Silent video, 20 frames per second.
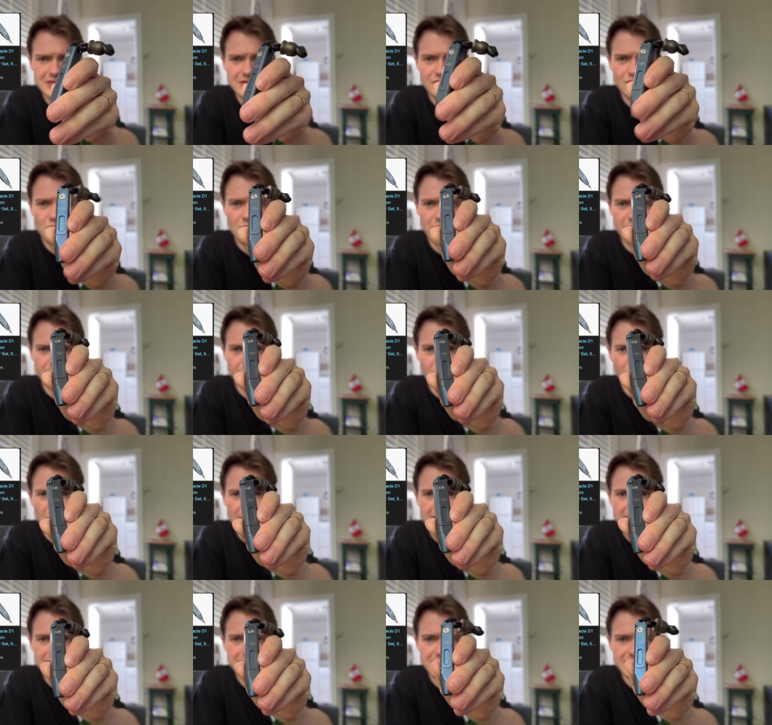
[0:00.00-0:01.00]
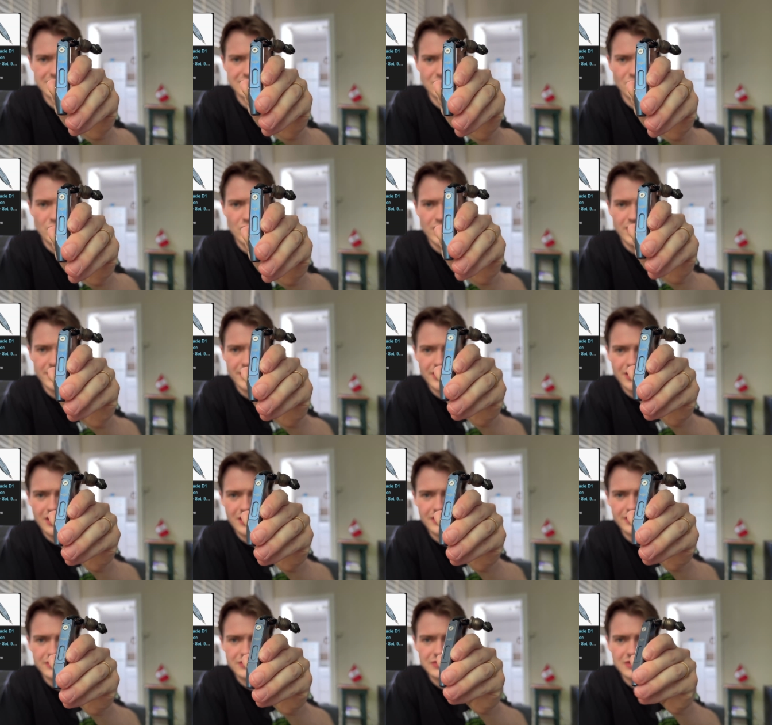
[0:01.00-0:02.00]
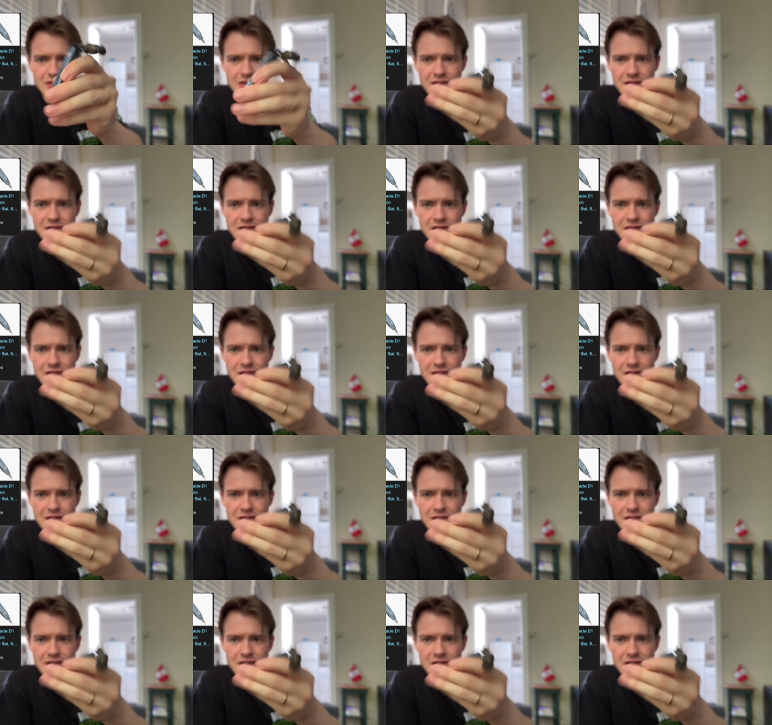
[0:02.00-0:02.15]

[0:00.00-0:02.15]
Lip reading: what brand it is and where I got it.